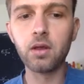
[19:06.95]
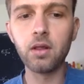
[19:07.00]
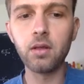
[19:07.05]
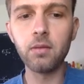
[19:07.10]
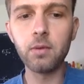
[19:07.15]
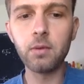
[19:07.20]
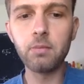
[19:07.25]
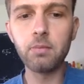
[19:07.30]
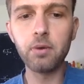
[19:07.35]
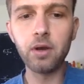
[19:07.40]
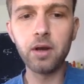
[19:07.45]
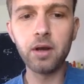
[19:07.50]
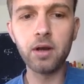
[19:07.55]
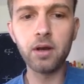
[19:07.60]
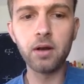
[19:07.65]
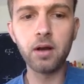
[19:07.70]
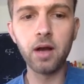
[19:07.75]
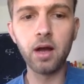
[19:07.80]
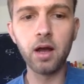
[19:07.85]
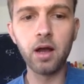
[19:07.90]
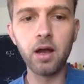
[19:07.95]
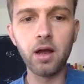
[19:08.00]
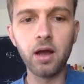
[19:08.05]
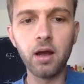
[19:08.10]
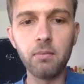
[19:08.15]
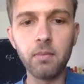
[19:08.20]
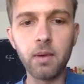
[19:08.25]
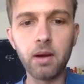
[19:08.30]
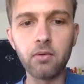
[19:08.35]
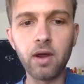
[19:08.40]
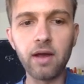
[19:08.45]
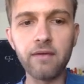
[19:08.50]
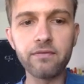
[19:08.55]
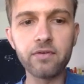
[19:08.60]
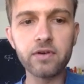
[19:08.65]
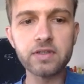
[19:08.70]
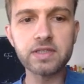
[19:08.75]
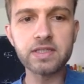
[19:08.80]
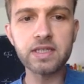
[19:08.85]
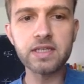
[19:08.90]
Let me put up my
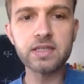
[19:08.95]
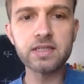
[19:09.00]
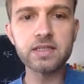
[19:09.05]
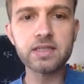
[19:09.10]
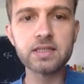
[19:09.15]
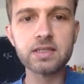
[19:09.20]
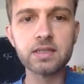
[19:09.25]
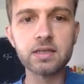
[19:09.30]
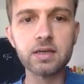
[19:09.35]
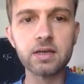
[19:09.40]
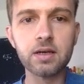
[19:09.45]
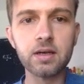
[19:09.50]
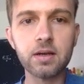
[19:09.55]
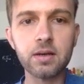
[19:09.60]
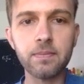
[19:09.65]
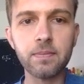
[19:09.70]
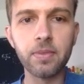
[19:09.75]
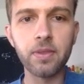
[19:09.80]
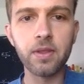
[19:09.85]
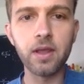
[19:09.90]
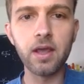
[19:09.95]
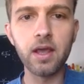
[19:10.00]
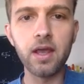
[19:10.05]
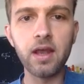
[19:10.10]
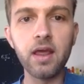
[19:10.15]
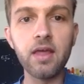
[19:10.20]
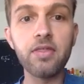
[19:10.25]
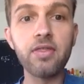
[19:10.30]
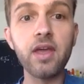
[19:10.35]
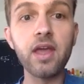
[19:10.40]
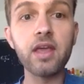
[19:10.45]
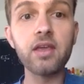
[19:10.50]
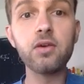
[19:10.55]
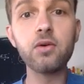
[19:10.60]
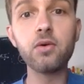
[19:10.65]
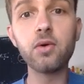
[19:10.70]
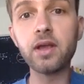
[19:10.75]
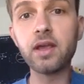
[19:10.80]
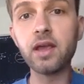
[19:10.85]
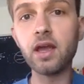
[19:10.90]
references, and thank
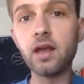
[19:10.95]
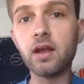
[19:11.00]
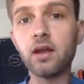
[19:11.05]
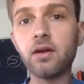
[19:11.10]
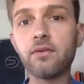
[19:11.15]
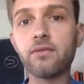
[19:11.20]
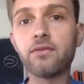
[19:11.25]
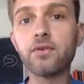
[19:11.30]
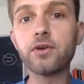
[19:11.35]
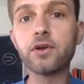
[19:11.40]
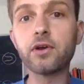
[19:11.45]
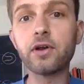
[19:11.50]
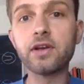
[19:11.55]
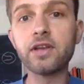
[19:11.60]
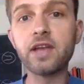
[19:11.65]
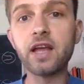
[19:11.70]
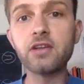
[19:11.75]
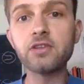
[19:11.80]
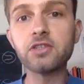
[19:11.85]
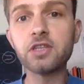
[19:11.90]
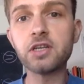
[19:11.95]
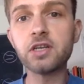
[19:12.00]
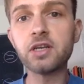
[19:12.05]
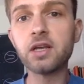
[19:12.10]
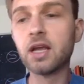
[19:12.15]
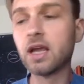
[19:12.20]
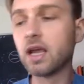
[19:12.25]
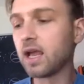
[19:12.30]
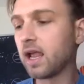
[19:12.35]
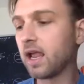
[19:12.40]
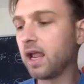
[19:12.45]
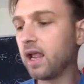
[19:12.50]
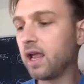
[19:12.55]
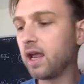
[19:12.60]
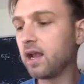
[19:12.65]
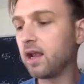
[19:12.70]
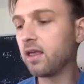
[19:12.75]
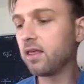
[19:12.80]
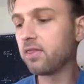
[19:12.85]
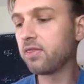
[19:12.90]
you again for your attention,
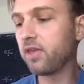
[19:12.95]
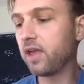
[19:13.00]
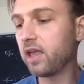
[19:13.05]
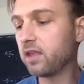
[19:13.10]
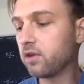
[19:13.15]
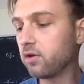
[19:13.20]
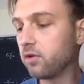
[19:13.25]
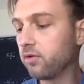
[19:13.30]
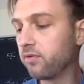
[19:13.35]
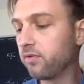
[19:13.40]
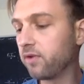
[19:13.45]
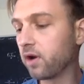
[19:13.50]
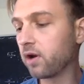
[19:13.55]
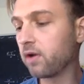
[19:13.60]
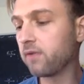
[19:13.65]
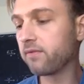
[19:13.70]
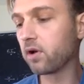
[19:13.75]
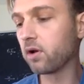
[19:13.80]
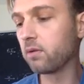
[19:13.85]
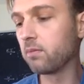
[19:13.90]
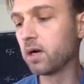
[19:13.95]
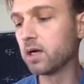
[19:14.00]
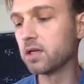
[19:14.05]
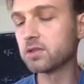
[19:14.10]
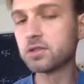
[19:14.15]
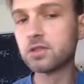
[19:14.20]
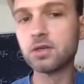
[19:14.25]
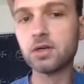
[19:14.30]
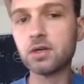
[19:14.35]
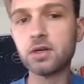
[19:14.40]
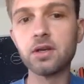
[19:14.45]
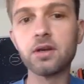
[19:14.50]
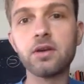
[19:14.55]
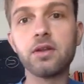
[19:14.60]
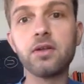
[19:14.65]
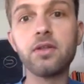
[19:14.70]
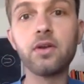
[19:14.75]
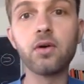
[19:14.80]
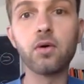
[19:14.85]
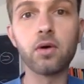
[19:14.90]
and thank you very, very much
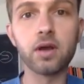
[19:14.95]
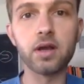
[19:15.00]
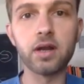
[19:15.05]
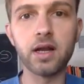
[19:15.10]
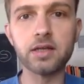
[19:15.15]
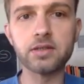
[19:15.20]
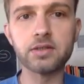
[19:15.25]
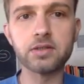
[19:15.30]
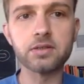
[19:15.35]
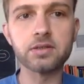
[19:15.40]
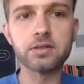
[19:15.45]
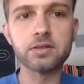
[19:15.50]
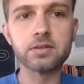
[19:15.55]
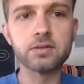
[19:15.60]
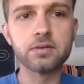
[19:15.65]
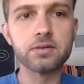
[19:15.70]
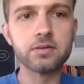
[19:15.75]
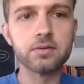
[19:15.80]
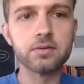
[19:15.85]
to the organizers.